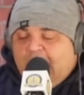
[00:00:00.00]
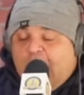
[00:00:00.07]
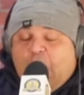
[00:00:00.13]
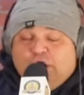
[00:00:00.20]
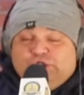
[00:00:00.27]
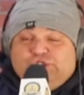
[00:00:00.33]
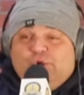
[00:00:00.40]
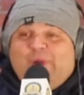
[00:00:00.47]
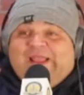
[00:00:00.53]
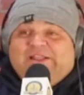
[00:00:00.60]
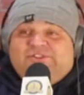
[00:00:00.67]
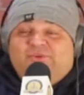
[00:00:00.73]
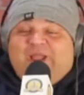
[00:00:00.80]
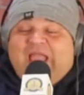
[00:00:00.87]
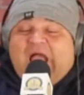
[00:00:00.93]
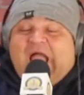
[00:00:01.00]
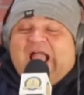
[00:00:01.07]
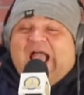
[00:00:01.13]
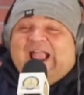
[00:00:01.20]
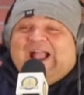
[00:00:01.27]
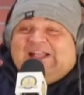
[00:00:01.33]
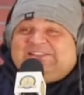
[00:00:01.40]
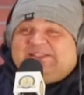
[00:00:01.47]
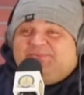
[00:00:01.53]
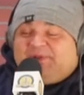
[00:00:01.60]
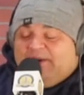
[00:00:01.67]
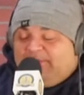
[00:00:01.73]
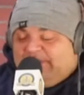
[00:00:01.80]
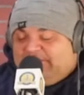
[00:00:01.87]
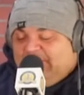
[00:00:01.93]
oh, so wait, I got something I
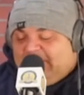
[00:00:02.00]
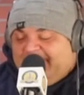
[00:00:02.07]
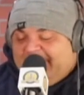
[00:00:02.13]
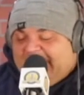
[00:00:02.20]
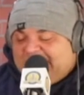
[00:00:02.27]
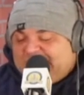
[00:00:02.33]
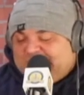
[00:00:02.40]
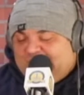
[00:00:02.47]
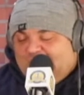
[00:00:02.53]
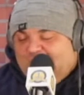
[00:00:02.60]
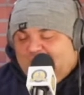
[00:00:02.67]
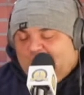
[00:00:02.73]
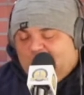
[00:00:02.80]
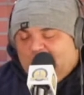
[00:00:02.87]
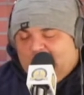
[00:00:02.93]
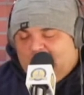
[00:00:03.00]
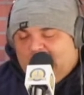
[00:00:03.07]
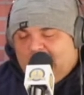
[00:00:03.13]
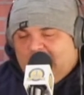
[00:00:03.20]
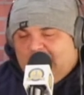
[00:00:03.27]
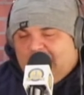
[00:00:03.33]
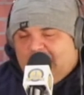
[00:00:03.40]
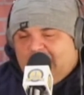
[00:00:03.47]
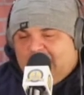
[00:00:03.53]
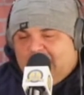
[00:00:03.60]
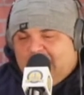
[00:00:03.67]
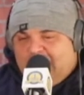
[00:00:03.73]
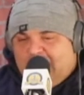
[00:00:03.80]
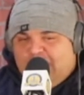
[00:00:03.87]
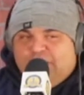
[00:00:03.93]
want to talk about. So
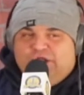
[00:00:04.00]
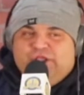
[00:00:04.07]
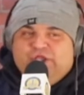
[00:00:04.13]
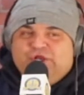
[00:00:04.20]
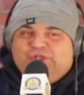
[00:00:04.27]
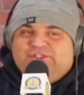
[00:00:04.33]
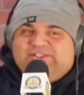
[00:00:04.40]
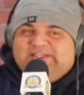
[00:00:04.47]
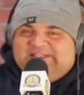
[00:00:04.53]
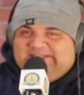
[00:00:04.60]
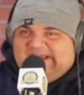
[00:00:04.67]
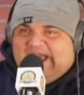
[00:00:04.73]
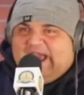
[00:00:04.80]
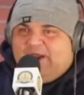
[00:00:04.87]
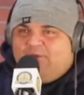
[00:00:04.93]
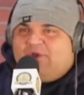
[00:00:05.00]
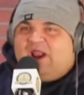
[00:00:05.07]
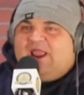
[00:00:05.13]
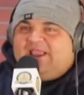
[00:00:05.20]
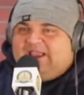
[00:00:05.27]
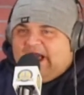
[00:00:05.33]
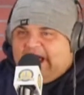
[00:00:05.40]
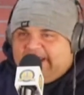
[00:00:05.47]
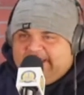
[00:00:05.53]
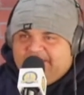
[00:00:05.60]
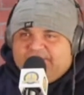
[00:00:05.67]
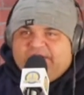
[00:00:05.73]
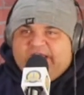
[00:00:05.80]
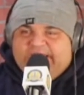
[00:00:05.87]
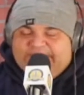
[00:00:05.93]
earlier today, when I got here
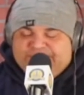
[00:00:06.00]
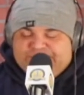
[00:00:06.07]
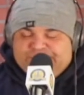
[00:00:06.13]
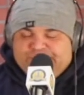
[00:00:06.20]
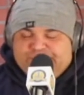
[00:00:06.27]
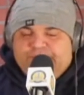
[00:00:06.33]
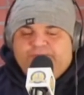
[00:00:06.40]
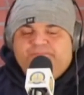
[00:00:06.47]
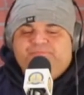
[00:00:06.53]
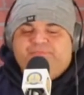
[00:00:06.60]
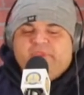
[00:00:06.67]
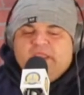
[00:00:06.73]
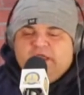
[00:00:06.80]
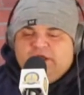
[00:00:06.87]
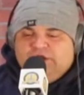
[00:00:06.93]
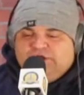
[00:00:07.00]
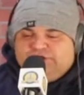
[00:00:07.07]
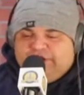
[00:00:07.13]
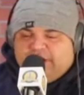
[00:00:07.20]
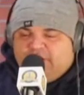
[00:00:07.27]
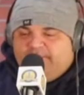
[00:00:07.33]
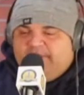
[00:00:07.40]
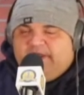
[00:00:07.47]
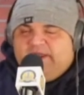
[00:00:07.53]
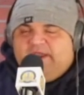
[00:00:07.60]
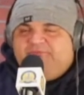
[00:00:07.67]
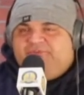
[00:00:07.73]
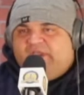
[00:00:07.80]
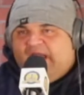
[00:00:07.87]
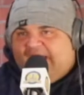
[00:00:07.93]
to HQ, Jeremy,
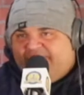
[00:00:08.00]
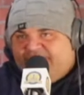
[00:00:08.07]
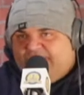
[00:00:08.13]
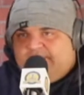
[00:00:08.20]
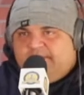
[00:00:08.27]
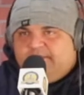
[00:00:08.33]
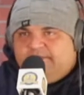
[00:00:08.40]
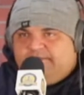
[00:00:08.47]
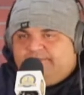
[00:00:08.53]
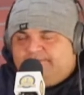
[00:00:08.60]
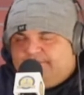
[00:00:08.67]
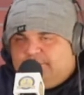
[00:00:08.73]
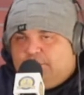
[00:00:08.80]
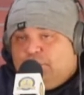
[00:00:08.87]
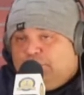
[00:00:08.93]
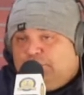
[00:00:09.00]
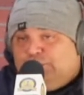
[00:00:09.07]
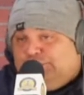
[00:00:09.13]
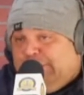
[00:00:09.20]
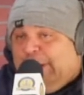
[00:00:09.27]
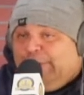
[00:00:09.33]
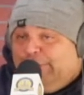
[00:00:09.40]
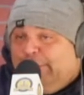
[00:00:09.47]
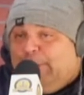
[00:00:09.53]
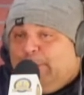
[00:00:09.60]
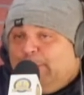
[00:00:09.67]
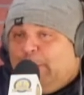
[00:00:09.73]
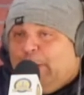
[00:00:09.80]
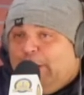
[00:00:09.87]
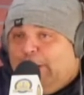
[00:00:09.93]
if you haven't,
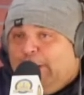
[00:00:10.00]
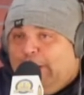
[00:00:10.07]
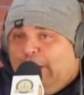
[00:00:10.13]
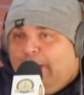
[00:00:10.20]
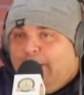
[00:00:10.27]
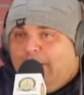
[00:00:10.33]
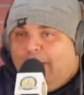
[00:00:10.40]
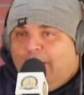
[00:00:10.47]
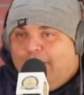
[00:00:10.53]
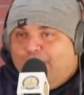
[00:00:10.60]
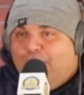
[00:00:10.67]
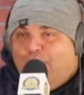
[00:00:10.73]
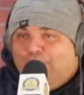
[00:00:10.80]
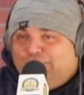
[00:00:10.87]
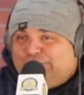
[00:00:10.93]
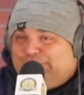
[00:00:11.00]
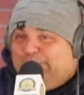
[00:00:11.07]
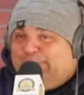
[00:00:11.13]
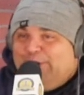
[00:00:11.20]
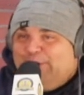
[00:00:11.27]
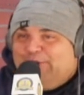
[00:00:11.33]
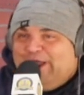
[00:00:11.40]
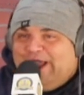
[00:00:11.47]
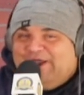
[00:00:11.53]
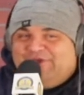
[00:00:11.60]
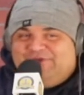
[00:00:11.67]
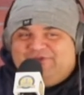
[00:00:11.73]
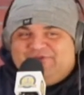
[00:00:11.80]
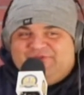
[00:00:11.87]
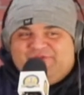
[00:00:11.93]
JTP, also known
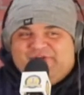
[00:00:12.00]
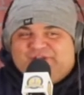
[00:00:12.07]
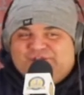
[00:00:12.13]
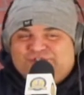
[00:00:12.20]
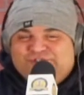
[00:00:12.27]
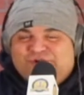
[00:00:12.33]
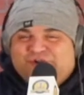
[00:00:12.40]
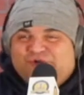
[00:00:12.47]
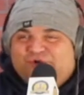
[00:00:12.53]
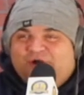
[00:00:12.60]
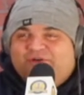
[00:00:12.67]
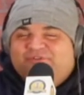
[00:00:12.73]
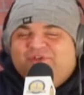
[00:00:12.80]
as fucking jerk off.